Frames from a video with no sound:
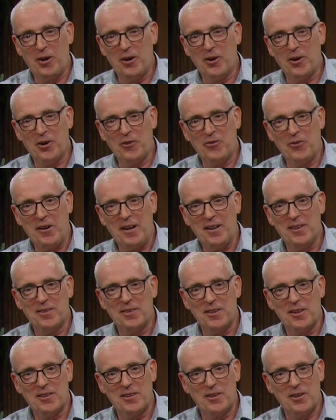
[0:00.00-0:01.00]
our, our, fans
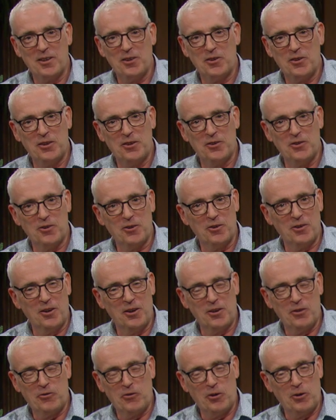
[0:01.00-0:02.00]
out there, these are a
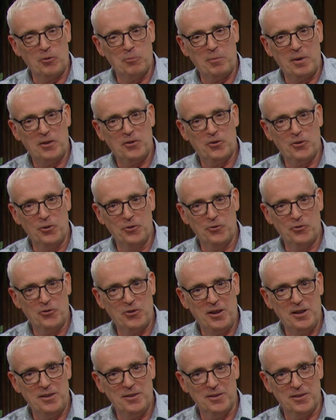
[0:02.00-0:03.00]
lot of our best old
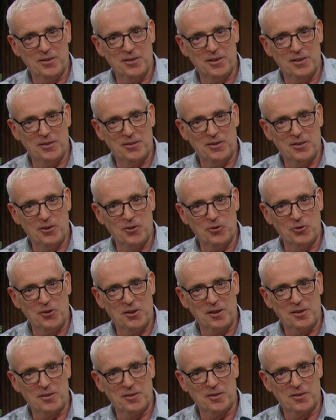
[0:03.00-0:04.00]
friends on Central
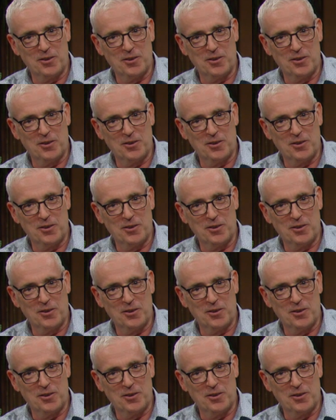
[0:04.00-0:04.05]
Texas